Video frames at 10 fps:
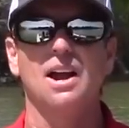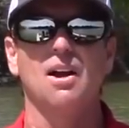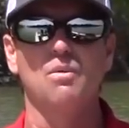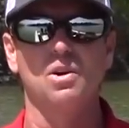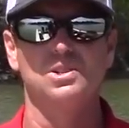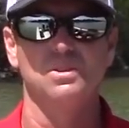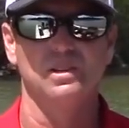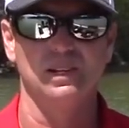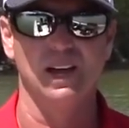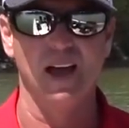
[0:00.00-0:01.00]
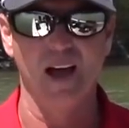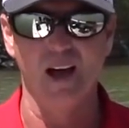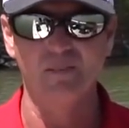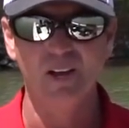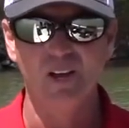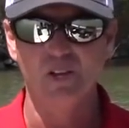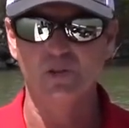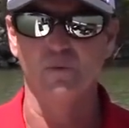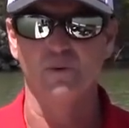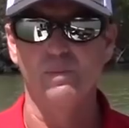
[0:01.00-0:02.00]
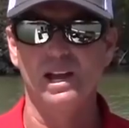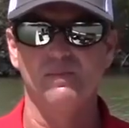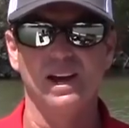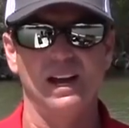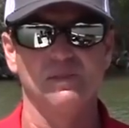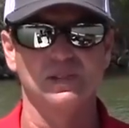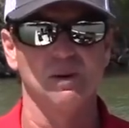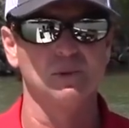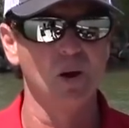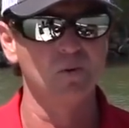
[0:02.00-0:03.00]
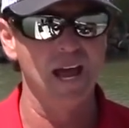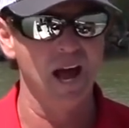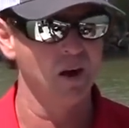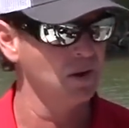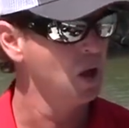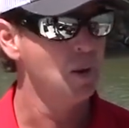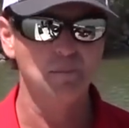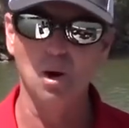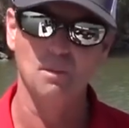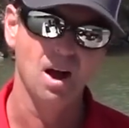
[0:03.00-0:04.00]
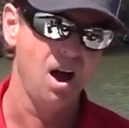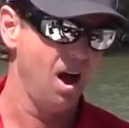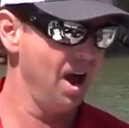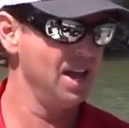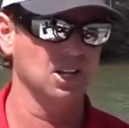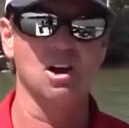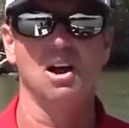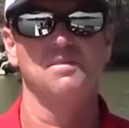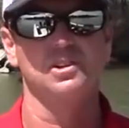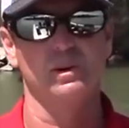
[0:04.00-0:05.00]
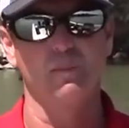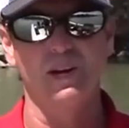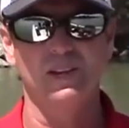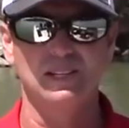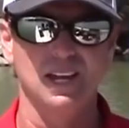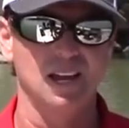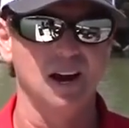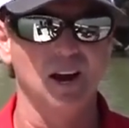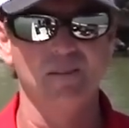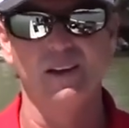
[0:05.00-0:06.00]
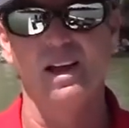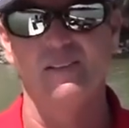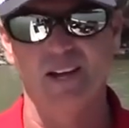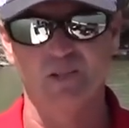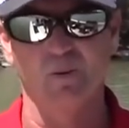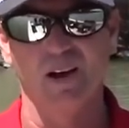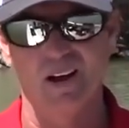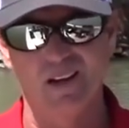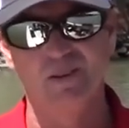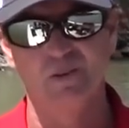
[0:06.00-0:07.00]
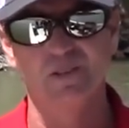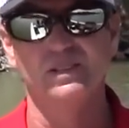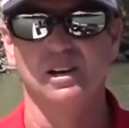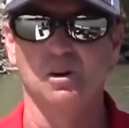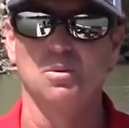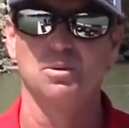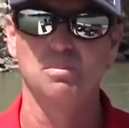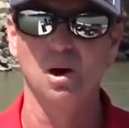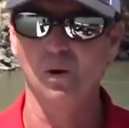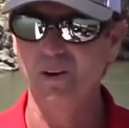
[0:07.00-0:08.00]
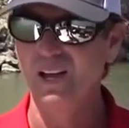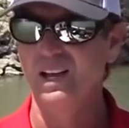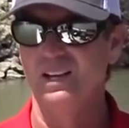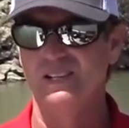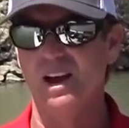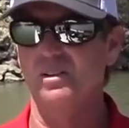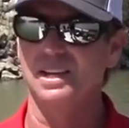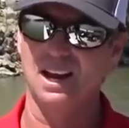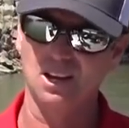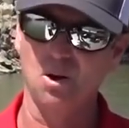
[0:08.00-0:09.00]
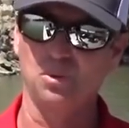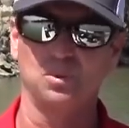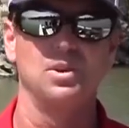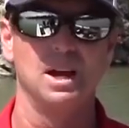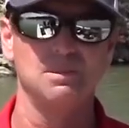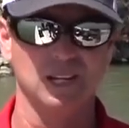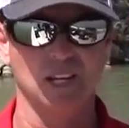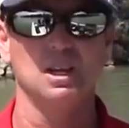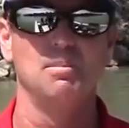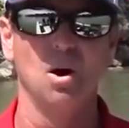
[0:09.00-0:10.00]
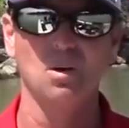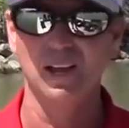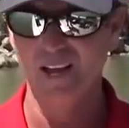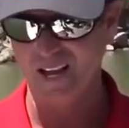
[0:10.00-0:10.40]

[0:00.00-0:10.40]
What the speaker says: care of what you need to have. So for me, if I have something go down, boom, I hit Gone Fishing Marine, they take care of it, and that's why I use a Duckworth boat. Because not only can I go through them to get the boat,